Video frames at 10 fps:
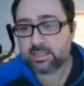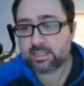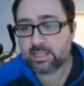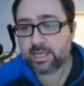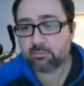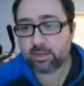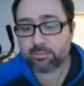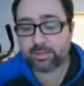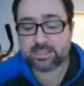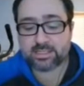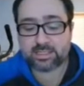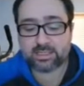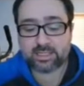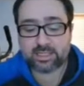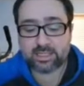EZA, where
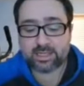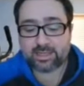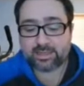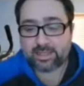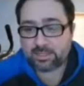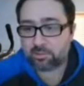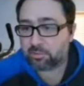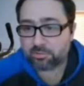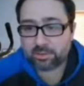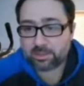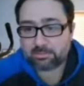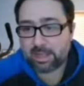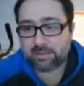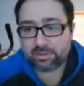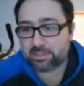basically they don't
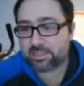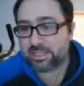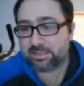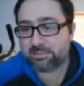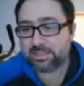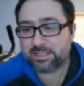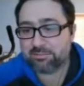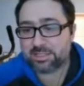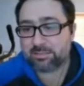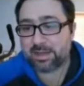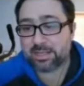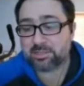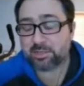have a good team to use them on.